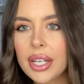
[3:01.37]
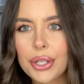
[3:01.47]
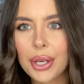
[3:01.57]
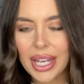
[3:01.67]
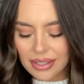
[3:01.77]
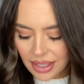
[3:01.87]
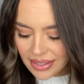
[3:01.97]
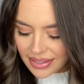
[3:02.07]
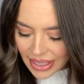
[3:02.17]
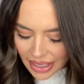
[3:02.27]
in UK size
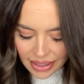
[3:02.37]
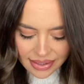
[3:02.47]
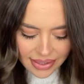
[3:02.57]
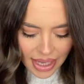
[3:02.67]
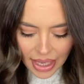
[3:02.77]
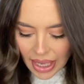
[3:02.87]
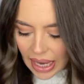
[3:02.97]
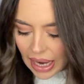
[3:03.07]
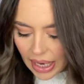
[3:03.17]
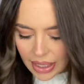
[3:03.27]
6,
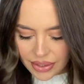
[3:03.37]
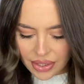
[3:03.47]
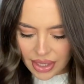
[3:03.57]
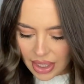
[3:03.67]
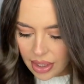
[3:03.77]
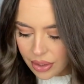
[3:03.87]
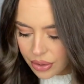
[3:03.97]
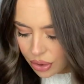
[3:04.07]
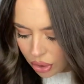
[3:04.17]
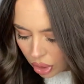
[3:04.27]
and the
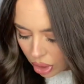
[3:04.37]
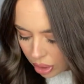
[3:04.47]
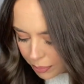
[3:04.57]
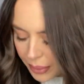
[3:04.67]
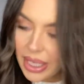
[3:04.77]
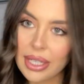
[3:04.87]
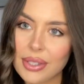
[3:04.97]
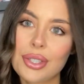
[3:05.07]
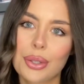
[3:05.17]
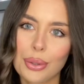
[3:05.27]
top
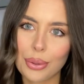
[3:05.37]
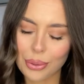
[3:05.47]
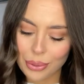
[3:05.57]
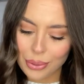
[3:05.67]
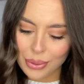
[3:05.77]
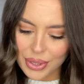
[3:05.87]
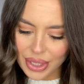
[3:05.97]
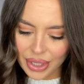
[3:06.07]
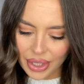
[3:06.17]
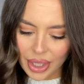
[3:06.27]
is called
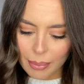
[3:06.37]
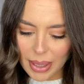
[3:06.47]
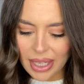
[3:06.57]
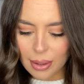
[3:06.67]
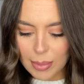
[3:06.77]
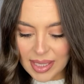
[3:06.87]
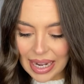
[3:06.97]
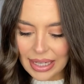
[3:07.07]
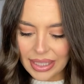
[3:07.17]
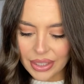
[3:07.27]
pink
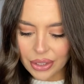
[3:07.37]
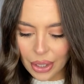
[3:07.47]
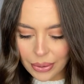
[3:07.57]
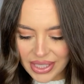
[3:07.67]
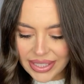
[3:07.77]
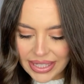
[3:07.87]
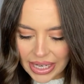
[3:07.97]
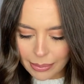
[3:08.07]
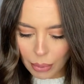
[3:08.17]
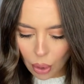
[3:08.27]
metallic coated
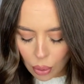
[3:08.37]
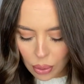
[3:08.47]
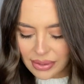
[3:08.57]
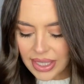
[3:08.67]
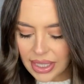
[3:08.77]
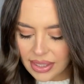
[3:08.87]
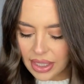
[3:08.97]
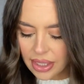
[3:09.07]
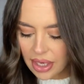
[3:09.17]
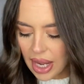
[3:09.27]
denim corset
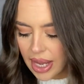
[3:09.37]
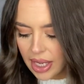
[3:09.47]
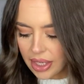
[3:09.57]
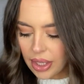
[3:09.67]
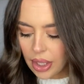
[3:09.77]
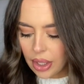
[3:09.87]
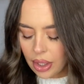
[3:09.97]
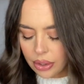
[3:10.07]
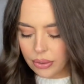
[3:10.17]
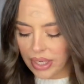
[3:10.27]
in a
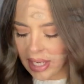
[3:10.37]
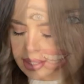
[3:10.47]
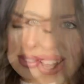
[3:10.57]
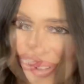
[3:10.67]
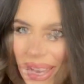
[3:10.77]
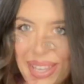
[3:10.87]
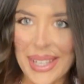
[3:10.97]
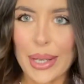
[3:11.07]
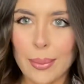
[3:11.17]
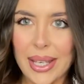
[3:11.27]
UK 6. Okay,
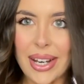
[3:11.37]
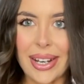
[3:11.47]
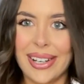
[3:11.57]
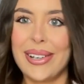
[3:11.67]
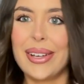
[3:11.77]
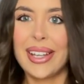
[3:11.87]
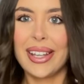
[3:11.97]
here we go.